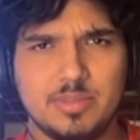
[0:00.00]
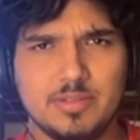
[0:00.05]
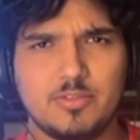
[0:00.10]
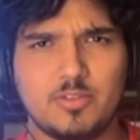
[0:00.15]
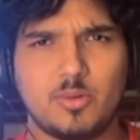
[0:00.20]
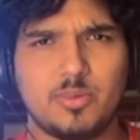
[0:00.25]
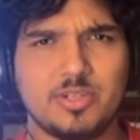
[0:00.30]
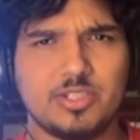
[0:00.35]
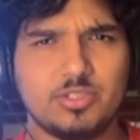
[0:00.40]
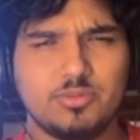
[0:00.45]

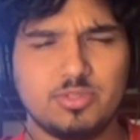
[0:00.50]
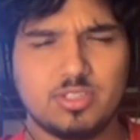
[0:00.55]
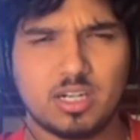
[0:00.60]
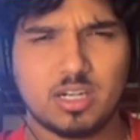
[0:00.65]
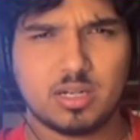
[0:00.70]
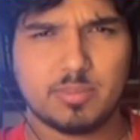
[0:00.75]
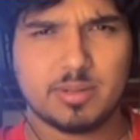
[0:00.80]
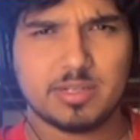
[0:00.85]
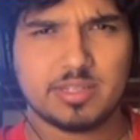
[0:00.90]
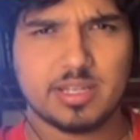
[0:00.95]
Before we do
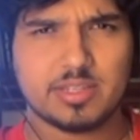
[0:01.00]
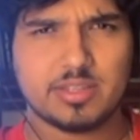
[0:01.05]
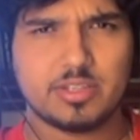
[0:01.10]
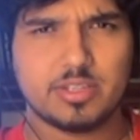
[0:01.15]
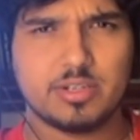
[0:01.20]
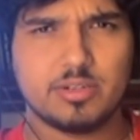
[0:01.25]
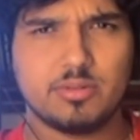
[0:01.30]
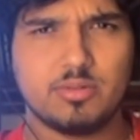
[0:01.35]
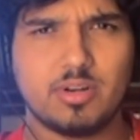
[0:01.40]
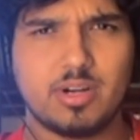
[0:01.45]
talk about that,
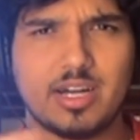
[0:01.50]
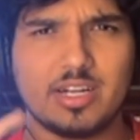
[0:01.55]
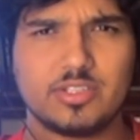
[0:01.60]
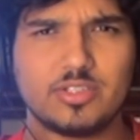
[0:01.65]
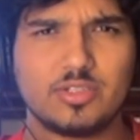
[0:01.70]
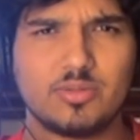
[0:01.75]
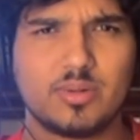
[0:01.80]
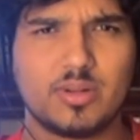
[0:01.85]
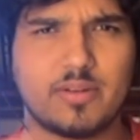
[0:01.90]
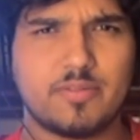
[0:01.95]
though, I
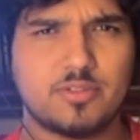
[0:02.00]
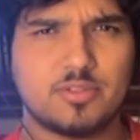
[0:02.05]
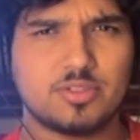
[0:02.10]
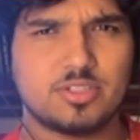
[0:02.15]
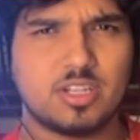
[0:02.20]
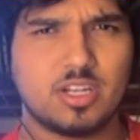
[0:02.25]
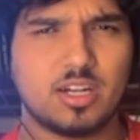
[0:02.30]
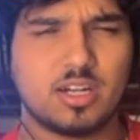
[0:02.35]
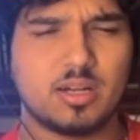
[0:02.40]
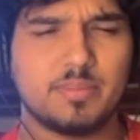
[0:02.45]
do want to first
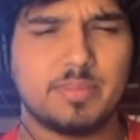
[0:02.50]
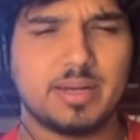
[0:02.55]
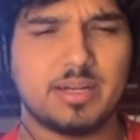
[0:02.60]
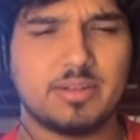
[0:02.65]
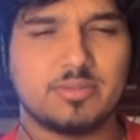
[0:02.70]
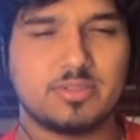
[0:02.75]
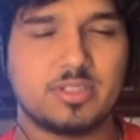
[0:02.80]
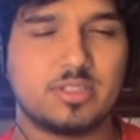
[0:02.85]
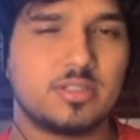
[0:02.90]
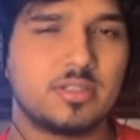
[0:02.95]
talk
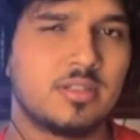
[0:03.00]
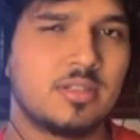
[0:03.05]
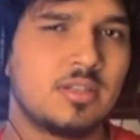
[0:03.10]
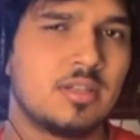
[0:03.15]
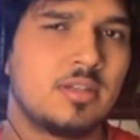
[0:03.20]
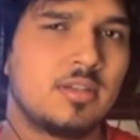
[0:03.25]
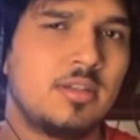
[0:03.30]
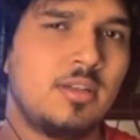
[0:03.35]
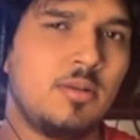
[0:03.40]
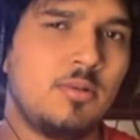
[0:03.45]
about
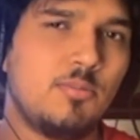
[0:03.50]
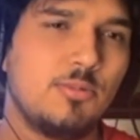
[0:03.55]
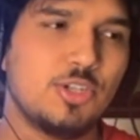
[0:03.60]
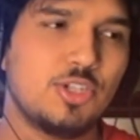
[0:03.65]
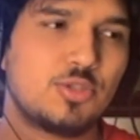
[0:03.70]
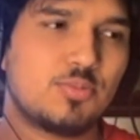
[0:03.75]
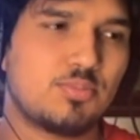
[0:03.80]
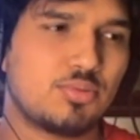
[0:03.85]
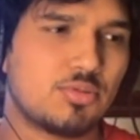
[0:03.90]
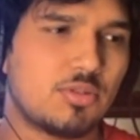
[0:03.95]

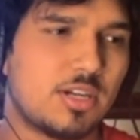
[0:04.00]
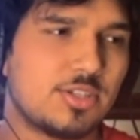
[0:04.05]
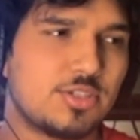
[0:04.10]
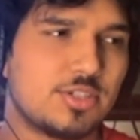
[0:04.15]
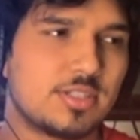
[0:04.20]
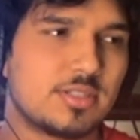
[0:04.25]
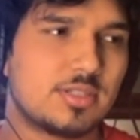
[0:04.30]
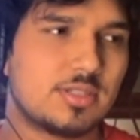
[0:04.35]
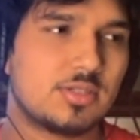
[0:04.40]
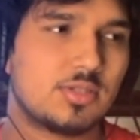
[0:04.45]
which
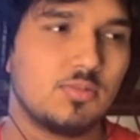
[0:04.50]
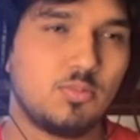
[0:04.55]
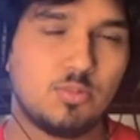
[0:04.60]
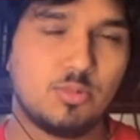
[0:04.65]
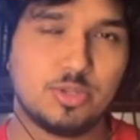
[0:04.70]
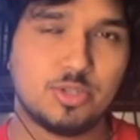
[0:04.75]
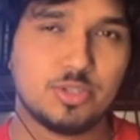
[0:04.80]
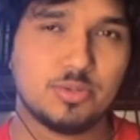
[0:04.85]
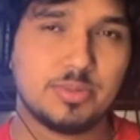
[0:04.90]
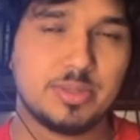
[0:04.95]
projects
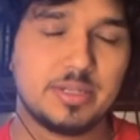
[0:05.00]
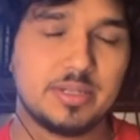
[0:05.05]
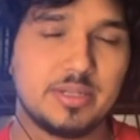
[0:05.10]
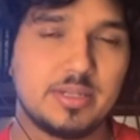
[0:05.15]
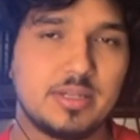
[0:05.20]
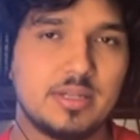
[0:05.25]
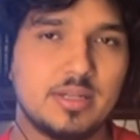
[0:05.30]
we're doing.